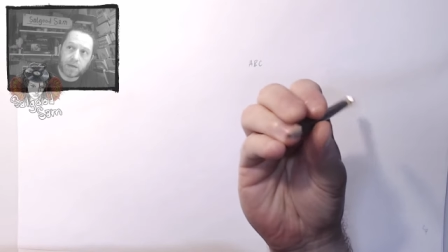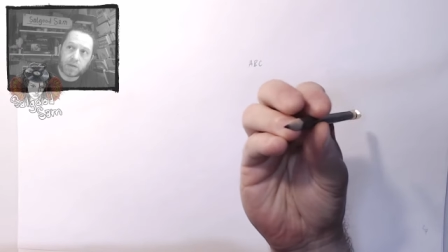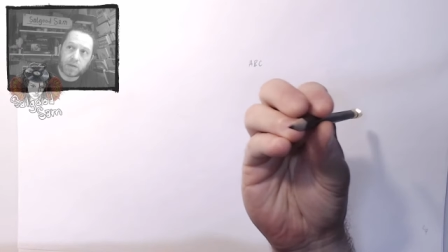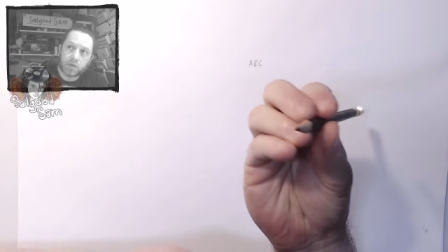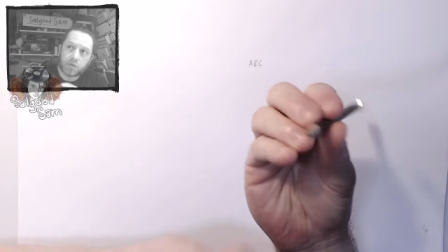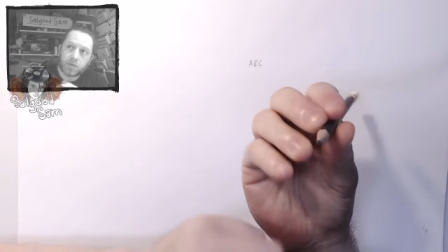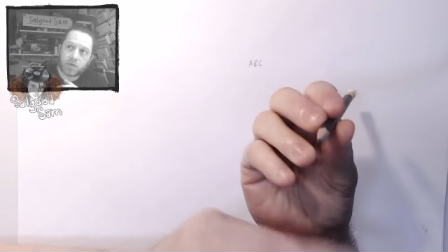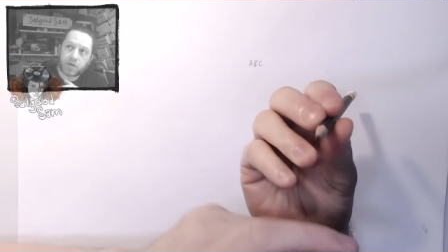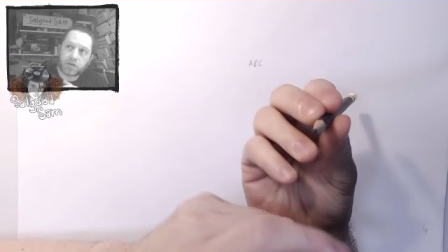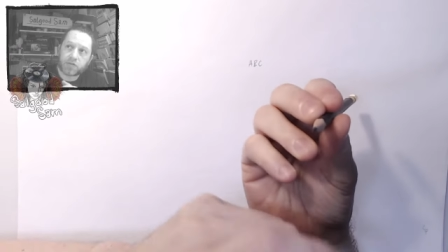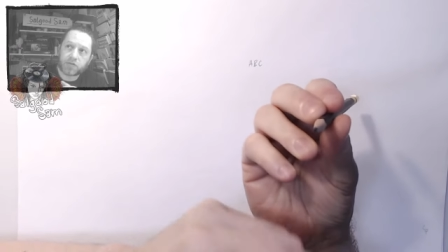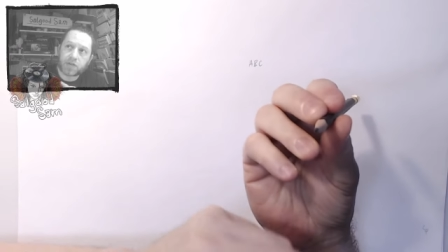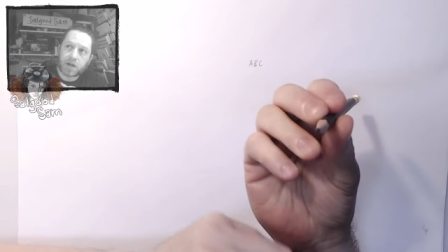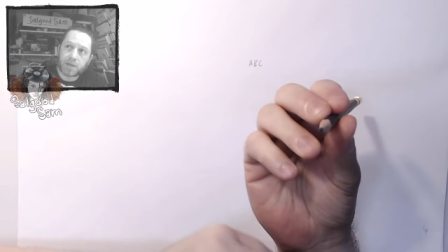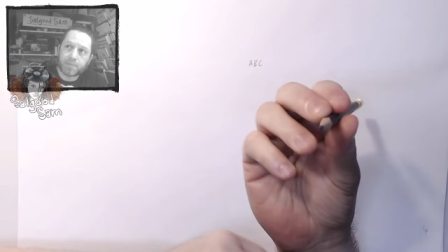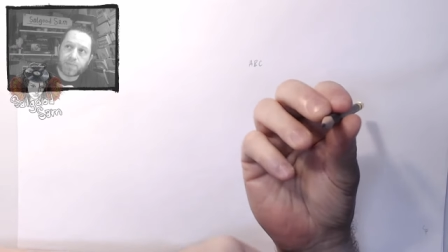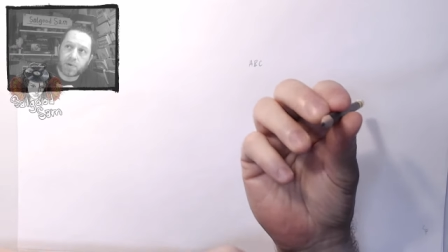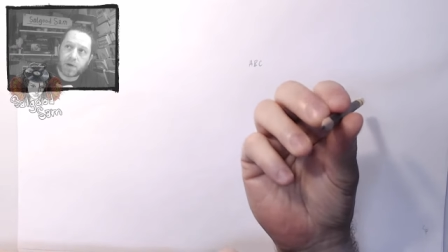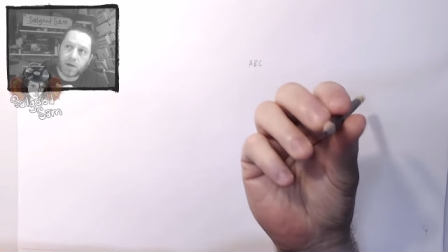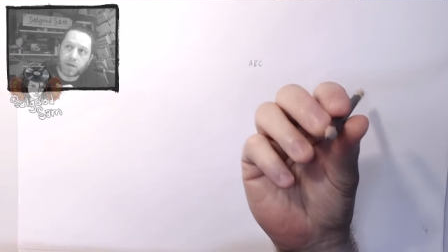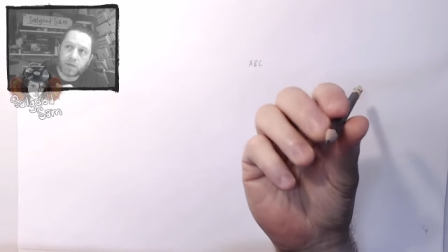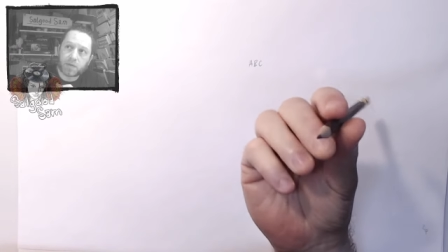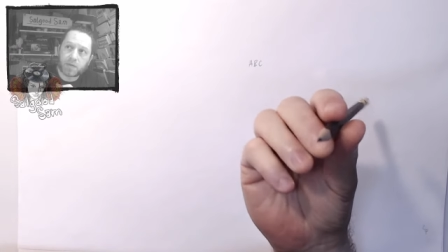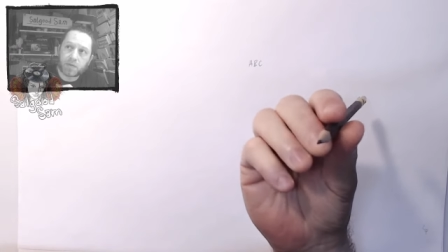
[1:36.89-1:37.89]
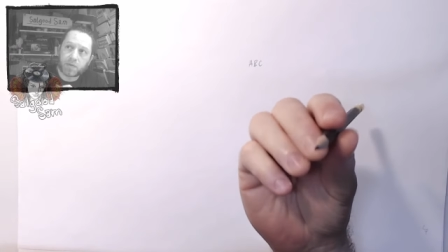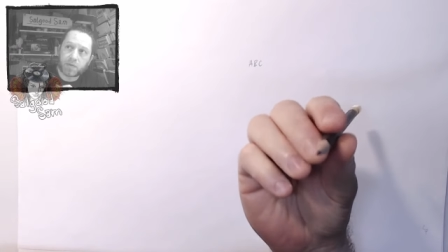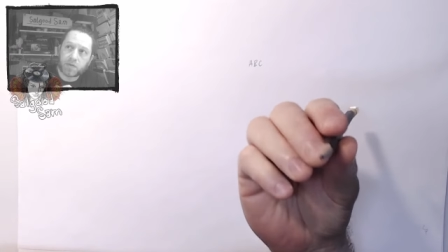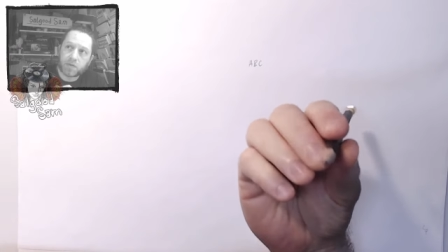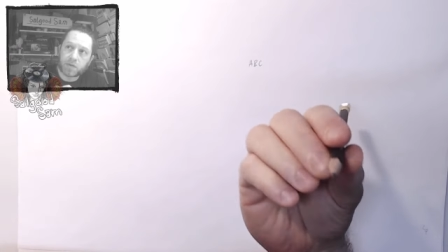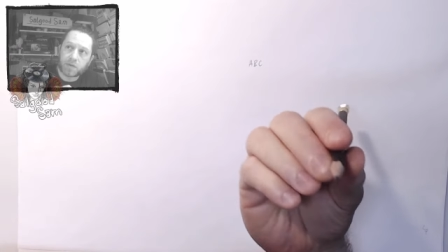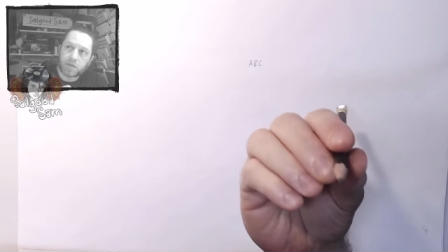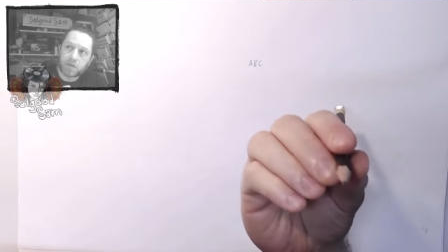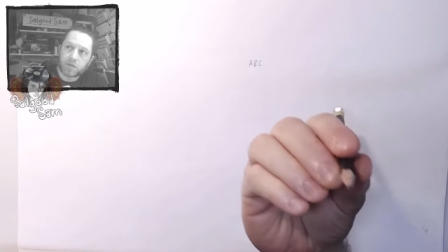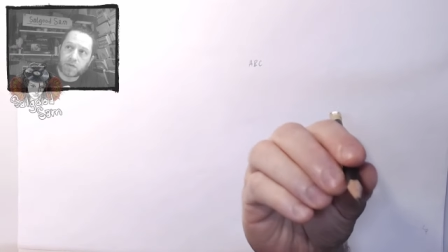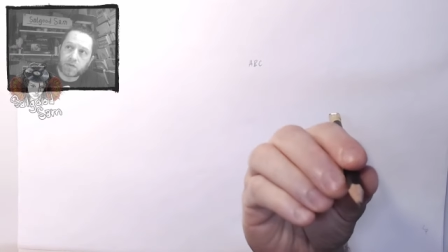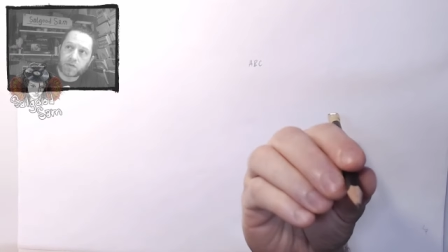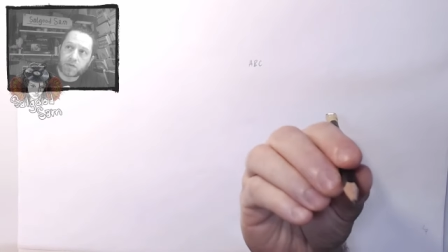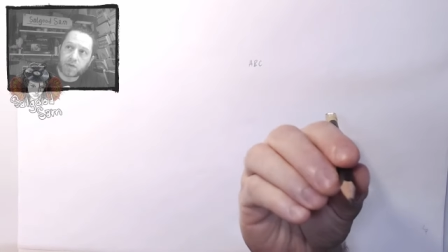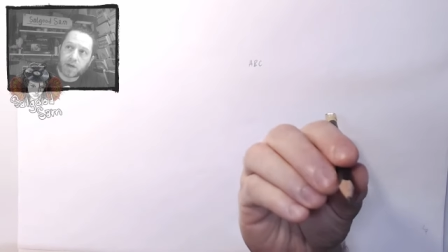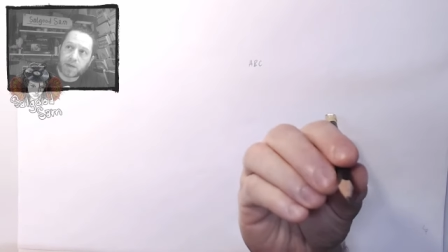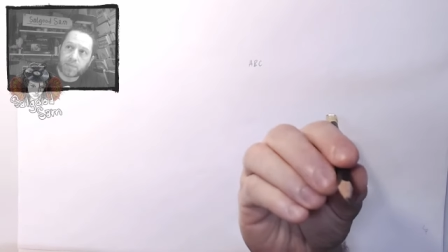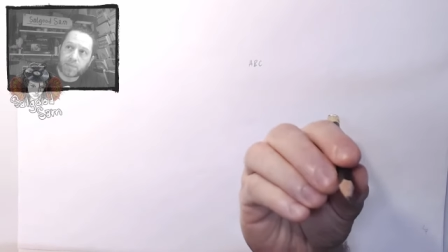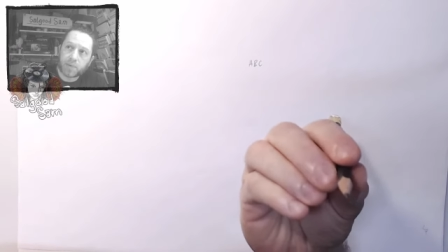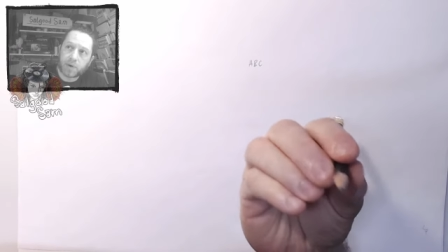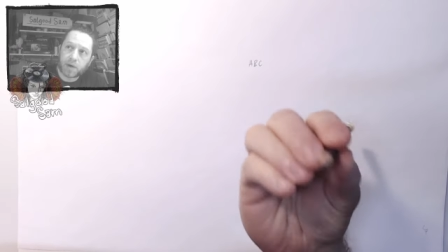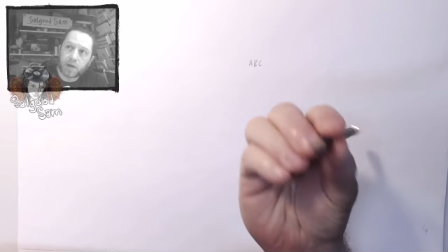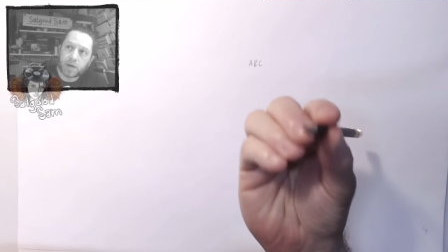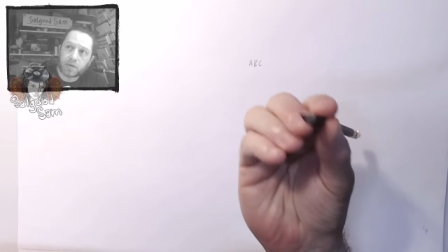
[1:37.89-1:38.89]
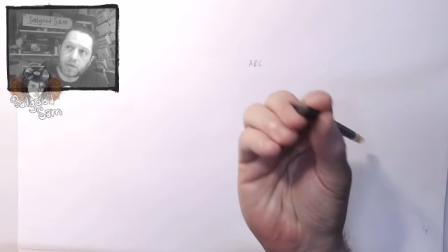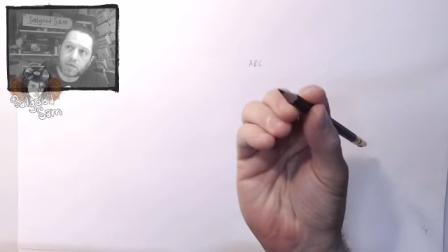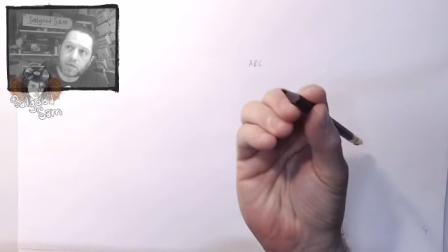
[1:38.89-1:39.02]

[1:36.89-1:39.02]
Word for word: Those aren't tripods. This is a tripod.